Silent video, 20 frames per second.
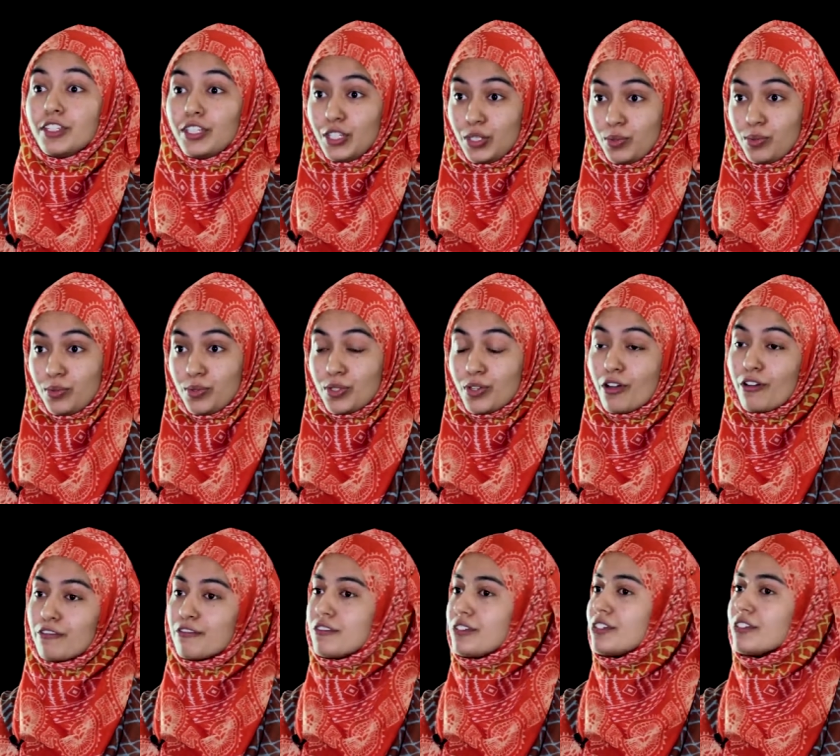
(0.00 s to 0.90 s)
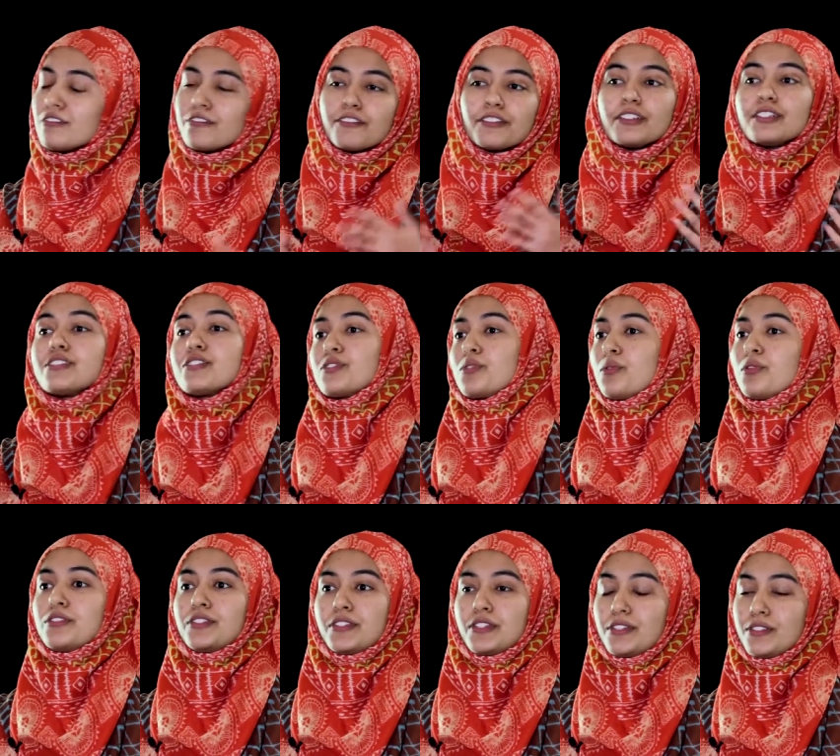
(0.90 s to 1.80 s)
the use of different
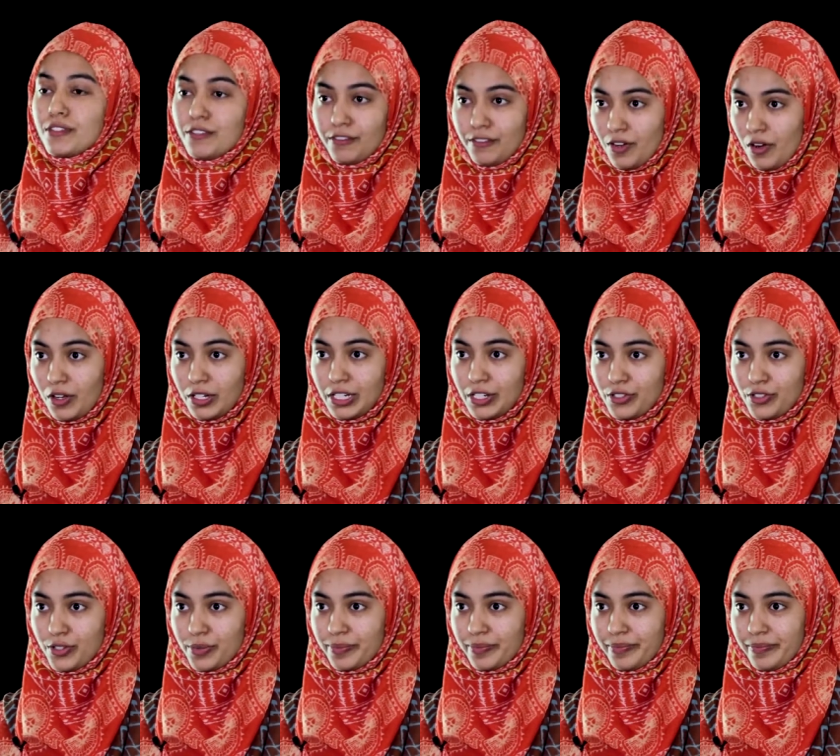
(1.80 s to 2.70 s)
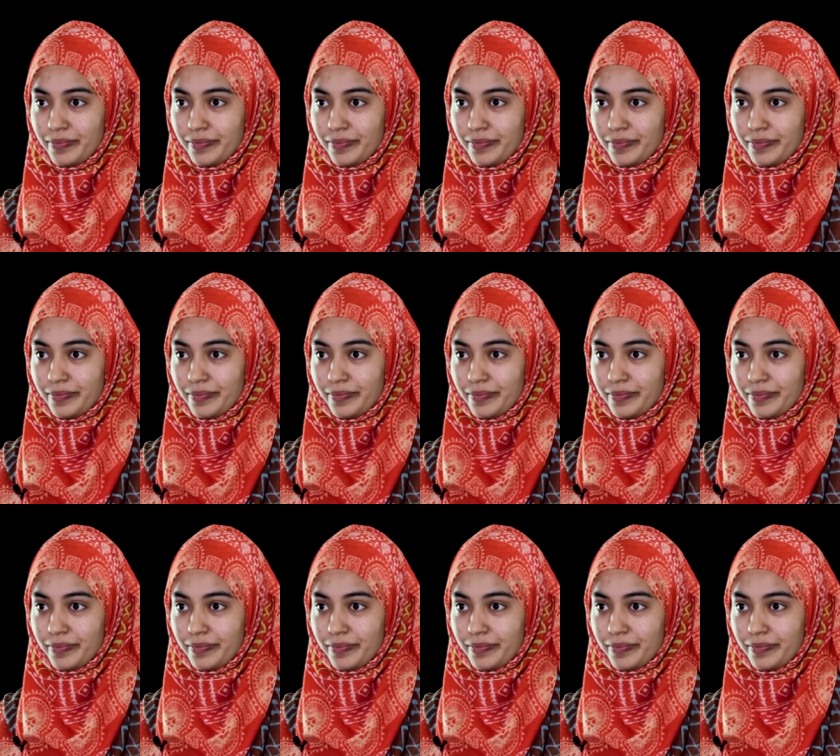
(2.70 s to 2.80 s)
sources of knowledge.